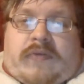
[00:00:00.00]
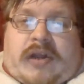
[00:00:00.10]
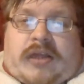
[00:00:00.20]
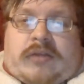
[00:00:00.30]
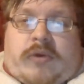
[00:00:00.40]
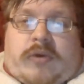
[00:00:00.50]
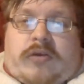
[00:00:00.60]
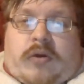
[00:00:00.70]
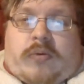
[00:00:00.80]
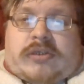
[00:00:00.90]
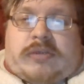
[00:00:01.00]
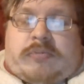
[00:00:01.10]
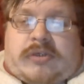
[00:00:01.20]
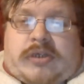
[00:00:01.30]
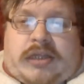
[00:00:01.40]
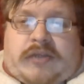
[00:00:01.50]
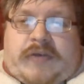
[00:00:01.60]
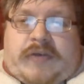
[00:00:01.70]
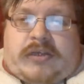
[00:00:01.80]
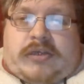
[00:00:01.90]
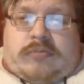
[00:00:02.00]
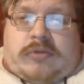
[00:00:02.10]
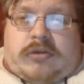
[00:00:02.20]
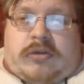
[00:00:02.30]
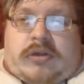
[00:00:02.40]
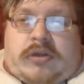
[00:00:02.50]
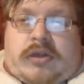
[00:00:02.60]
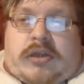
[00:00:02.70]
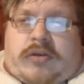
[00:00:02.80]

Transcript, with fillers: as a garden of herbs. But the land